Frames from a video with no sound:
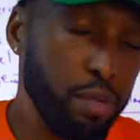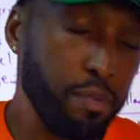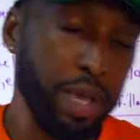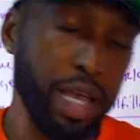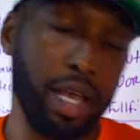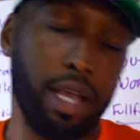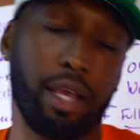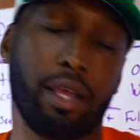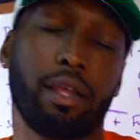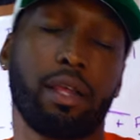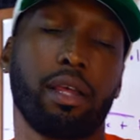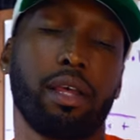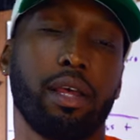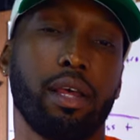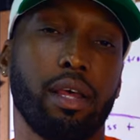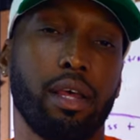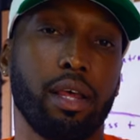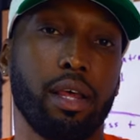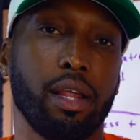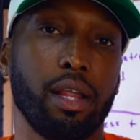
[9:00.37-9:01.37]
me,
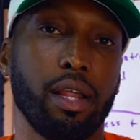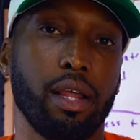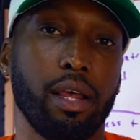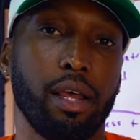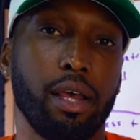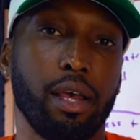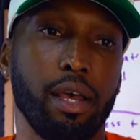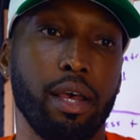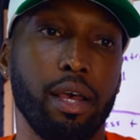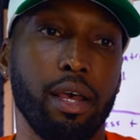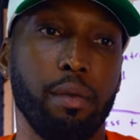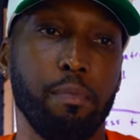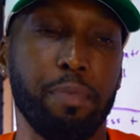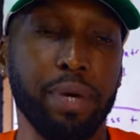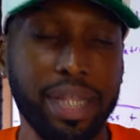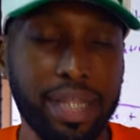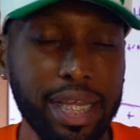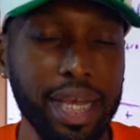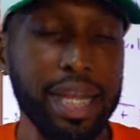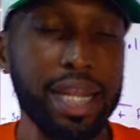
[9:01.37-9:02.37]

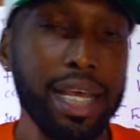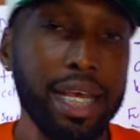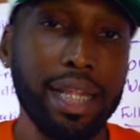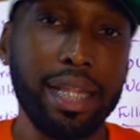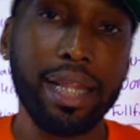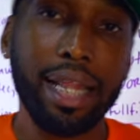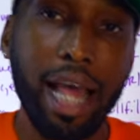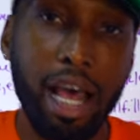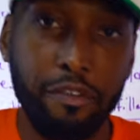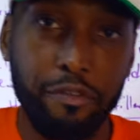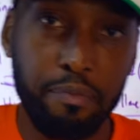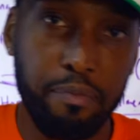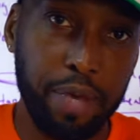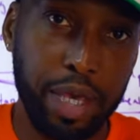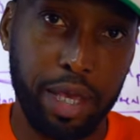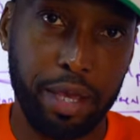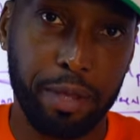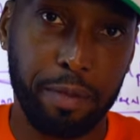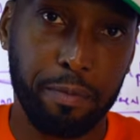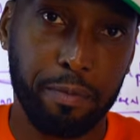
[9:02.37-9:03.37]
but then he left
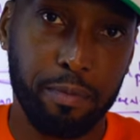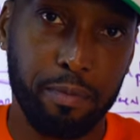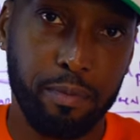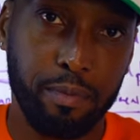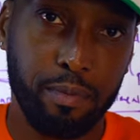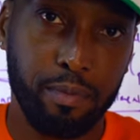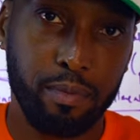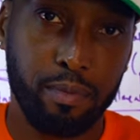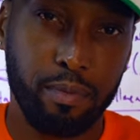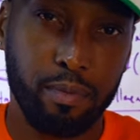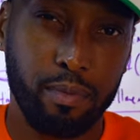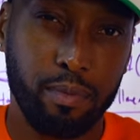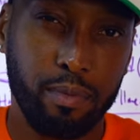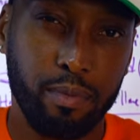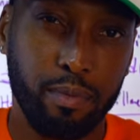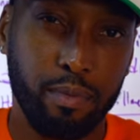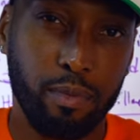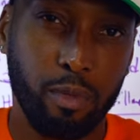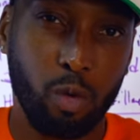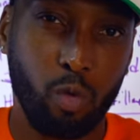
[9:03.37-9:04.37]
me,
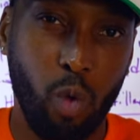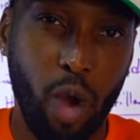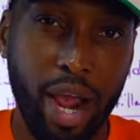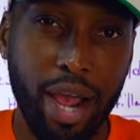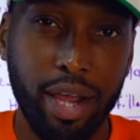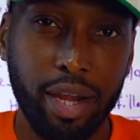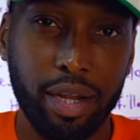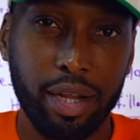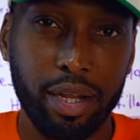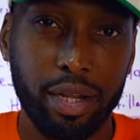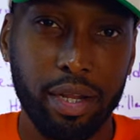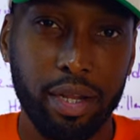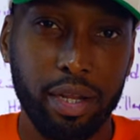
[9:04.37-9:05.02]
right?